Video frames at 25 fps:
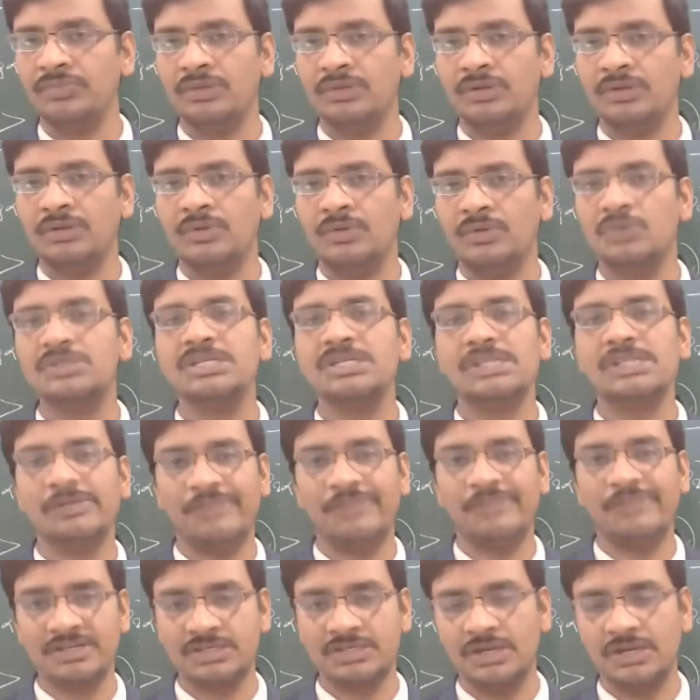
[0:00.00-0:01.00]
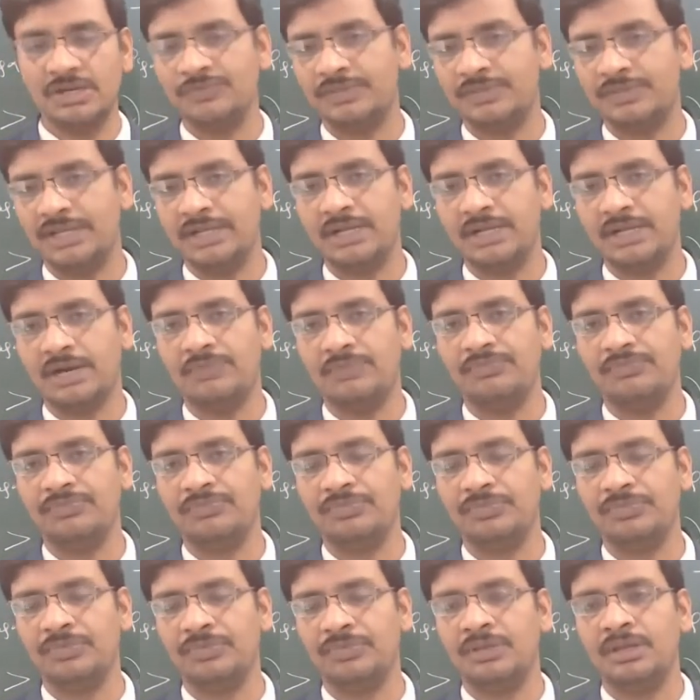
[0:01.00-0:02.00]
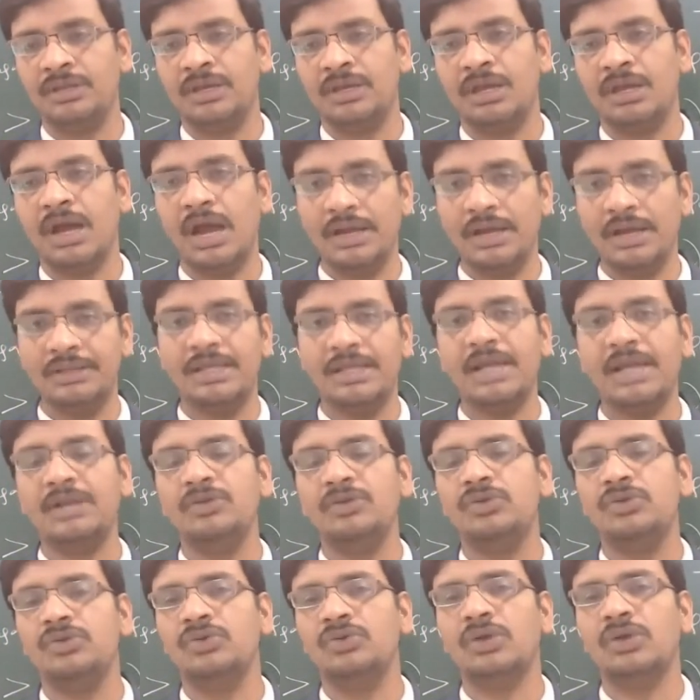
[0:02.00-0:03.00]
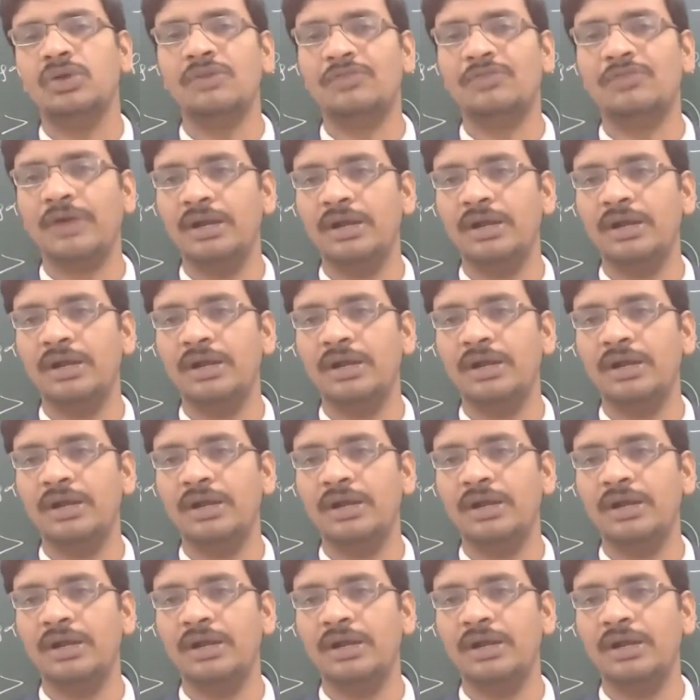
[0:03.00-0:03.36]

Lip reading: which is a function of theta. And then you can find